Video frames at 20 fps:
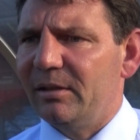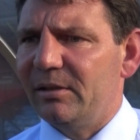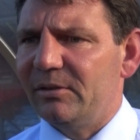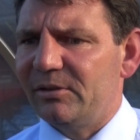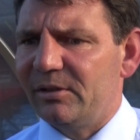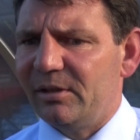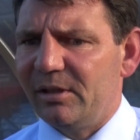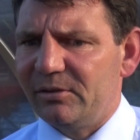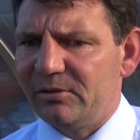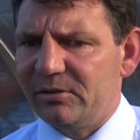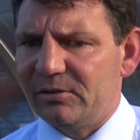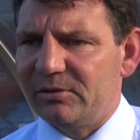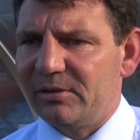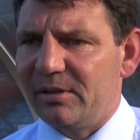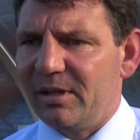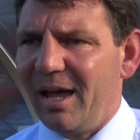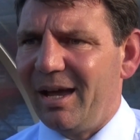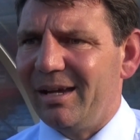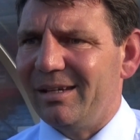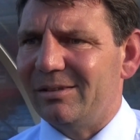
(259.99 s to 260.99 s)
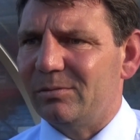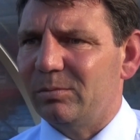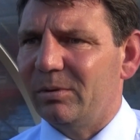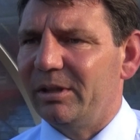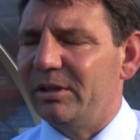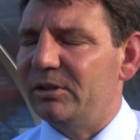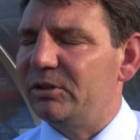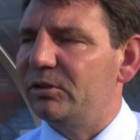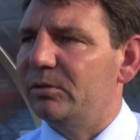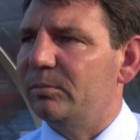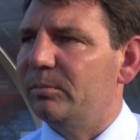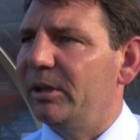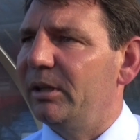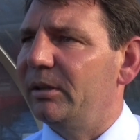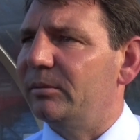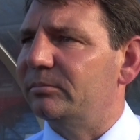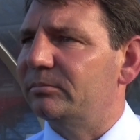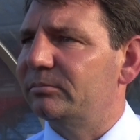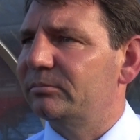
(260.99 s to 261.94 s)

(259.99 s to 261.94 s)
It's just that is what it should be.